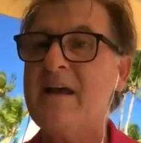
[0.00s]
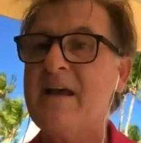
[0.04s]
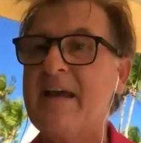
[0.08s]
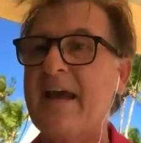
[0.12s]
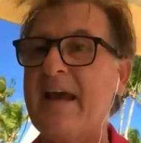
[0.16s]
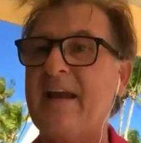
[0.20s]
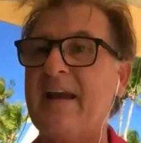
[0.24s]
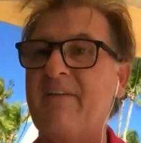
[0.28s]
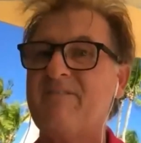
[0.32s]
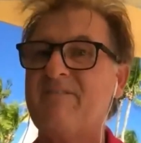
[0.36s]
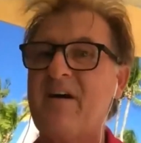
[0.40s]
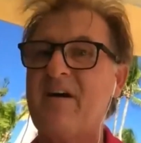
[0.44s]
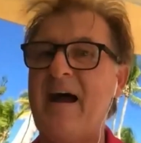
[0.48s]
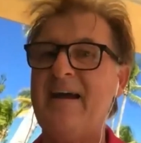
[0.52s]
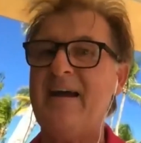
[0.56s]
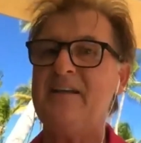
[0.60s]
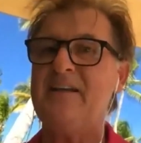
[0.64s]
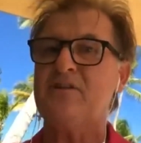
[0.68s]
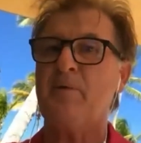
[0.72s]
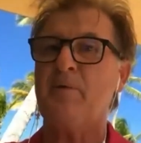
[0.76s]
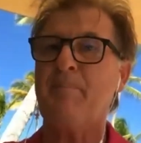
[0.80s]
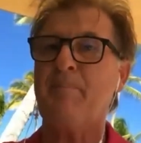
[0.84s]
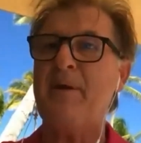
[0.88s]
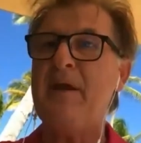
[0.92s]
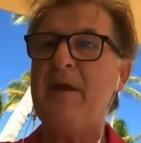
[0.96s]
and invite
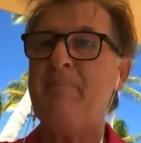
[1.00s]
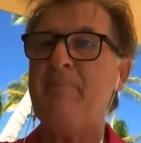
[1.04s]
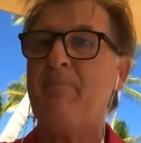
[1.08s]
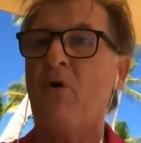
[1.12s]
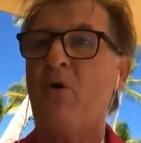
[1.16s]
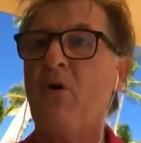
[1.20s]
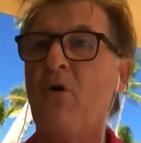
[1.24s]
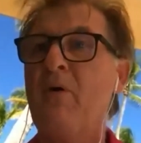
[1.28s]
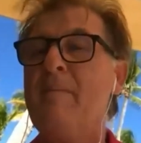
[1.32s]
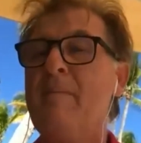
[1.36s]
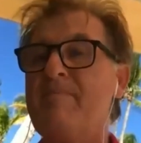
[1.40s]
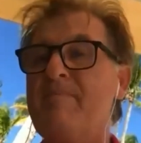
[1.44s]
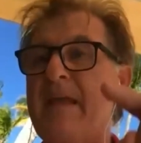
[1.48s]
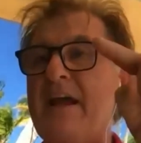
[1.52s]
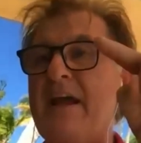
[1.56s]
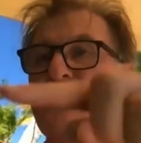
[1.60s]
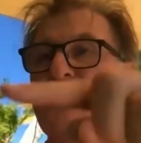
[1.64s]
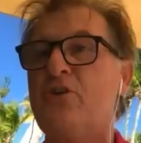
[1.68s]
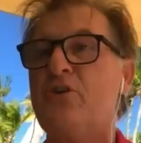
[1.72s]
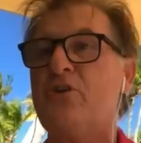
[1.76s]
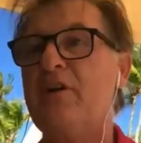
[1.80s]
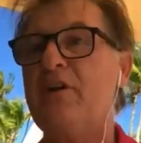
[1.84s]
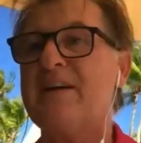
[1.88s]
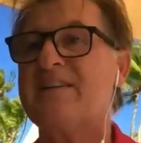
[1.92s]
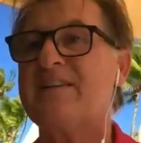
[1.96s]
the people and
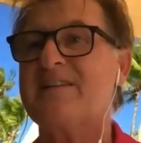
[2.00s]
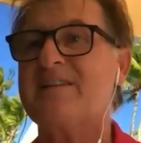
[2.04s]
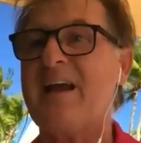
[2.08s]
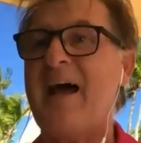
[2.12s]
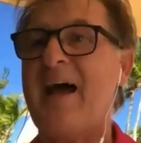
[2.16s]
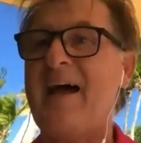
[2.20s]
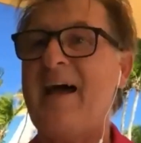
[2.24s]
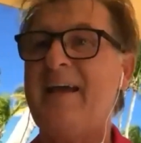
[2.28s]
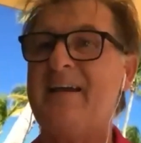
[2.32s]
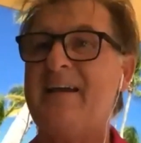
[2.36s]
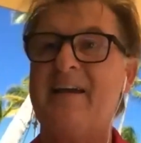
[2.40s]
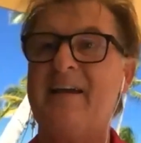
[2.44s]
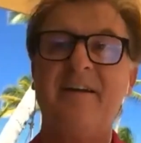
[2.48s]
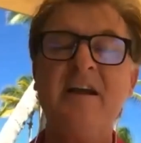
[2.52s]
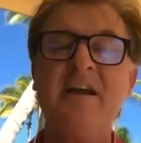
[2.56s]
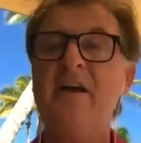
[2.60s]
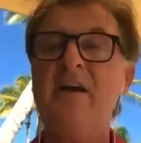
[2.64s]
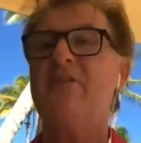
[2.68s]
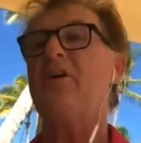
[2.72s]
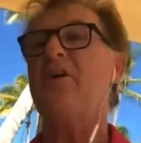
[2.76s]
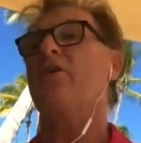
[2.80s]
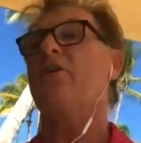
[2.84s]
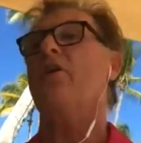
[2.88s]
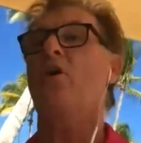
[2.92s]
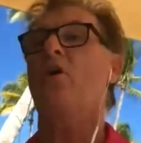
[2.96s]
you're excited,
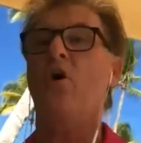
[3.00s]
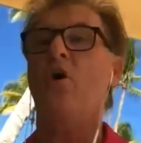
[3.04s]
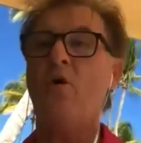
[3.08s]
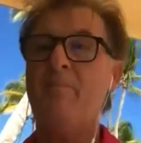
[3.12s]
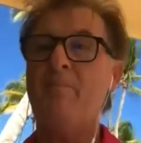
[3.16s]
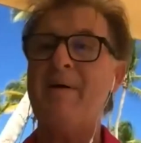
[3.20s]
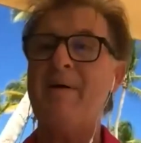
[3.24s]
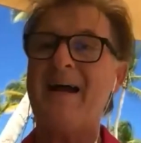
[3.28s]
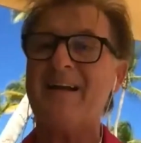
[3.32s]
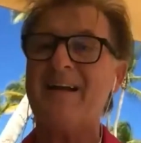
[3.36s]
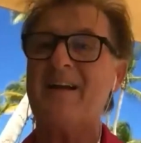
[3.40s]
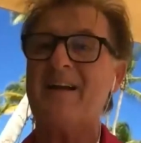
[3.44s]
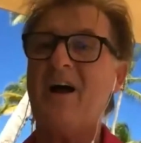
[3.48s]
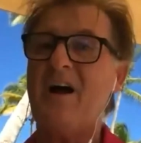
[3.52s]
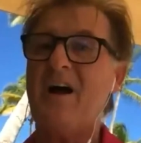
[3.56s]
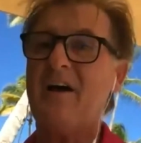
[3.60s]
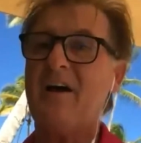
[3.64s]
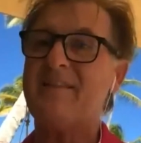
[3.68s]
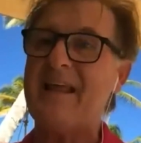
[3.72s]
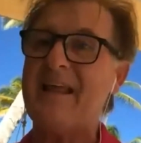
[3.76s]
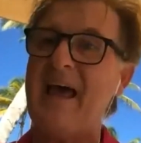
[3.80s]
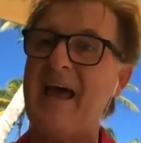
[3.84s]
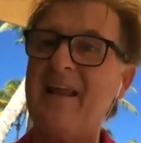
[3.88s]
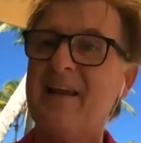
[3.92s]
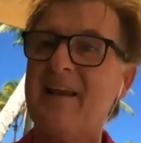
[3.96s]
they'll go, Oh my
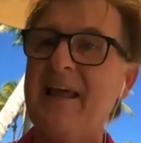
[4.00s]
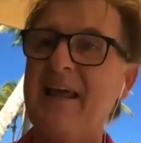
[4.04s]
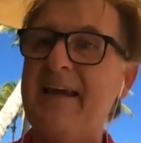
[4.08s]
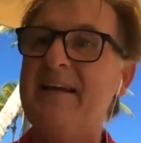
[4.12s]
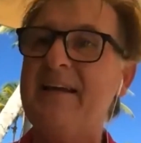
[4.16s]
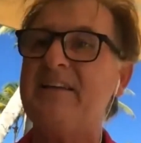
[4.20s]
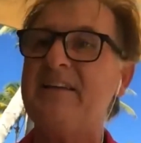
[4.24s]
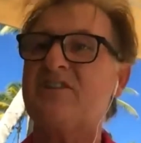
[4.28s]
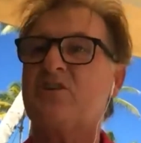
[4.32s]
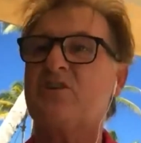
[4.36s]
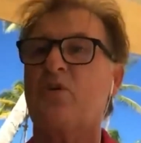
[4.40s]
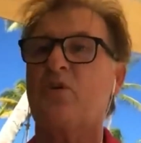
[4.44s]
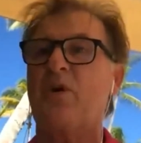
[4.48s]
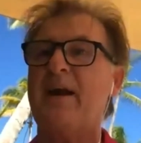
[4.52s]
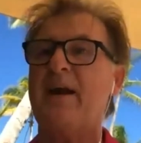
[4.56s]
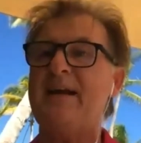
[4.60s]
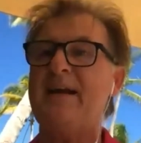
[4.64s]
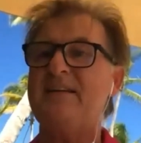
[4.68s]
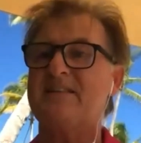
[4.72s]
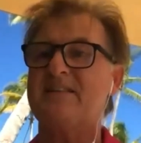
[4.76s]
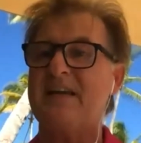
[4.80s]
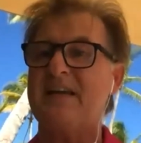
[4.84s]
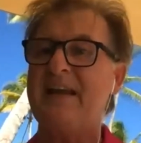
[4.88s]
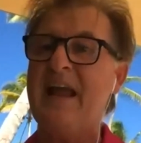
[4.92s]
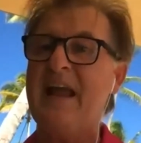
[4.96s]
God, that lady's
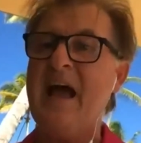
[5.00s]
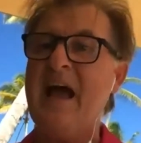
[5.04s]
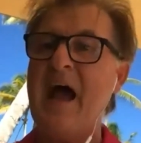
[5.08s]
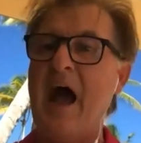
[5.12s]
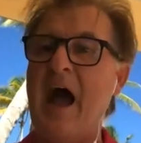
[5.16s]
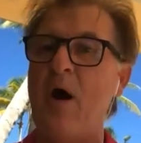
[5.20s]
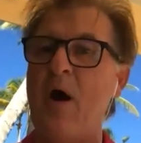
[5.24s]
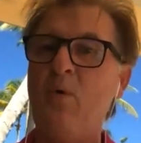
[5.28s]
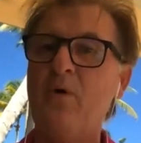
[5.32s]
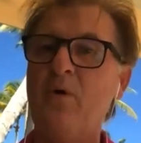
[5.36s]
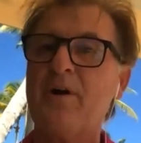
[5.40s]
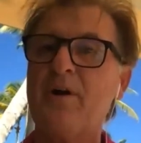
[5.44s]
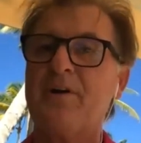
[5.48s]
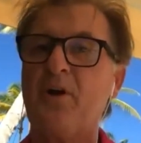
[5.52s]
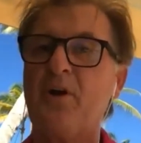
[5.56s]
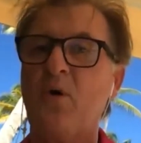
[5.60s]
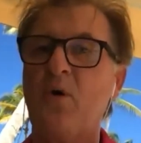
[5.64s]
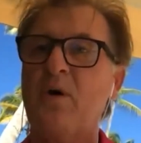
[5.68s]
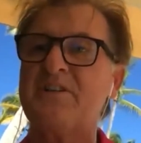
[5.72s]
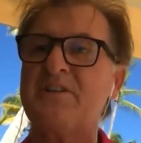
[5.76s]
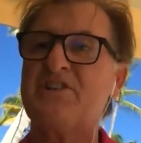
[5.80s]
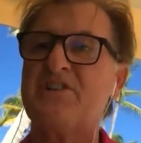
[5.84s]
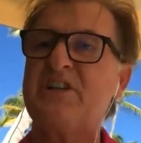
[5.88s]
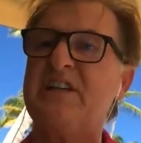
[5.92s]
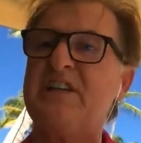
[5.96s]
crazy. I want to know
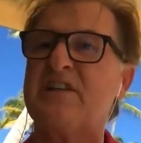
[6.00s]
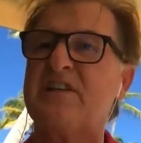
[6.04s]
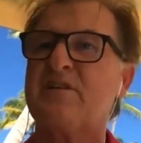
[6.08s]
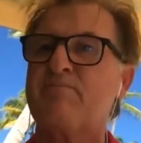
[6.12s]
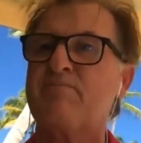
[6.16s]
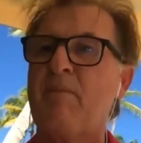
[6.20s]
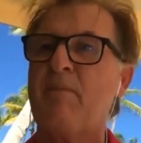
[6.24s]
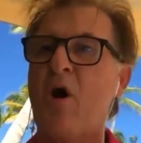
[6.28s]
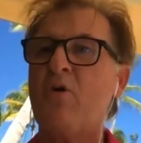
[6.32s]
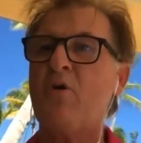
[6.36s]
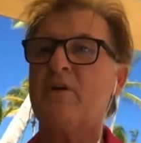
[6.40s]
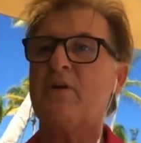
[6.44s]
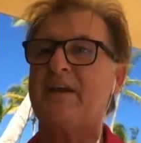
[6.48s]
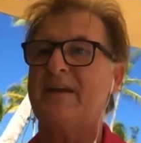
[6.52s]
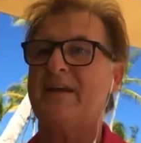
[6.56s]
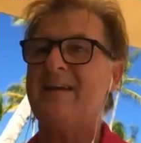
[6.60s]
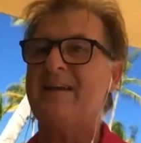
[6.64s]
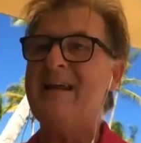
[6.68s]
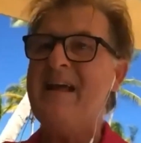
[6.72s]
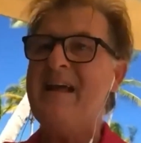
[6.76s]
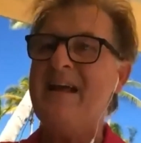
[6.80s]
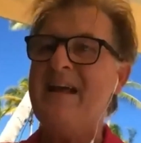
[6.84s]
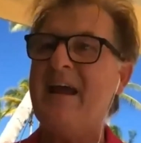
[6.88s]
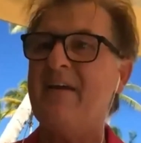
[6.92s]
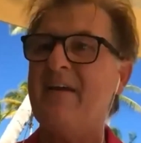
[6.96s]
what she's smoking.
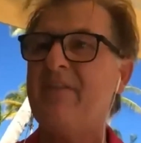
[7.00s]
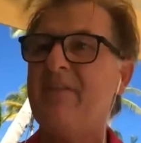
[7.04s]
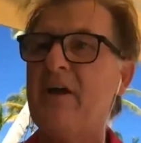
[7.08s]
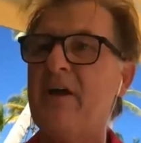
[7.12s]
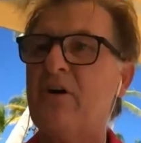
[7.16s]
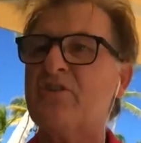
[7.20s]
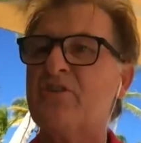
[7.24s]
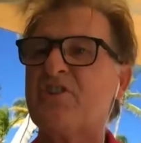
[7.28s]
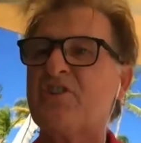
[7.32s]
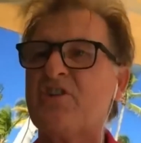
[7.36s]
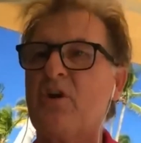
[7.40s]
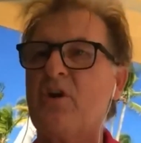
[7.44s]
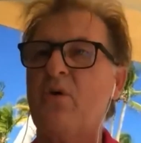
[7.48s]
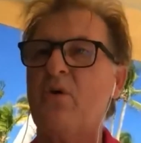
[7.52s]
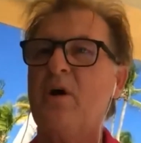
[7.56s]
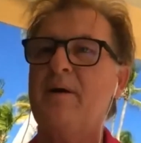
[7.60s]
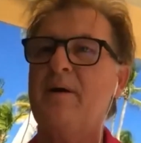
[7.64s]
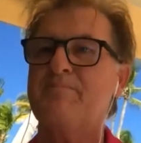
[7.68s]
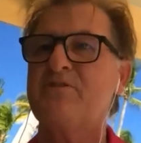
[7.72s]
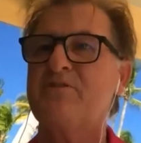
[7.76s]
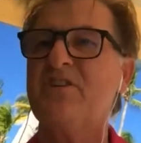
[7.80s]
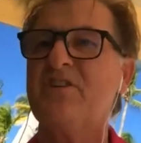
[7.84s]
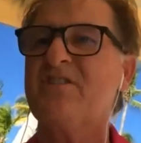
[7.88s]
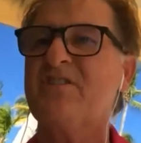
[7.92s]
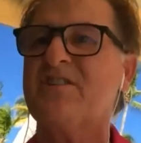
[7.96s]
And they'll show up
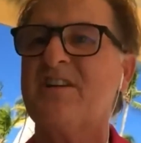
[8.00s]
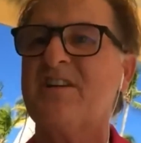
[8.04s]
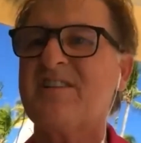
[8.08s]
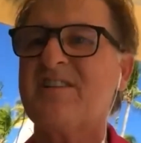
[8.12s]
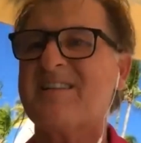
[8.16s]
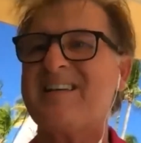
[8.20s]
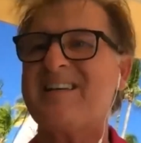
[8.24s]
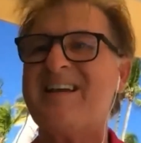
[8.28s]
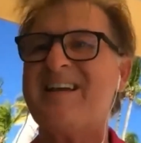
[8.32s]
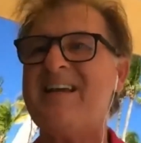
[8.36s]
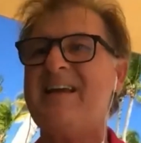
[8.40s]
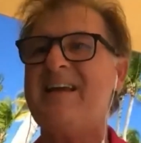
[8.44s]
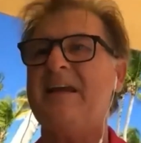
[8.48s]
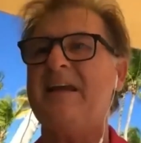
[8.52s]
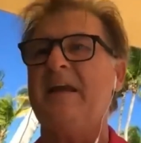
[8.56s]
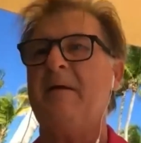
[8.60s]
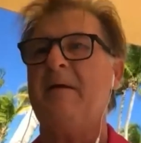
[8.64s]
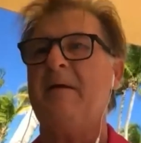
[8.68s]
just to see.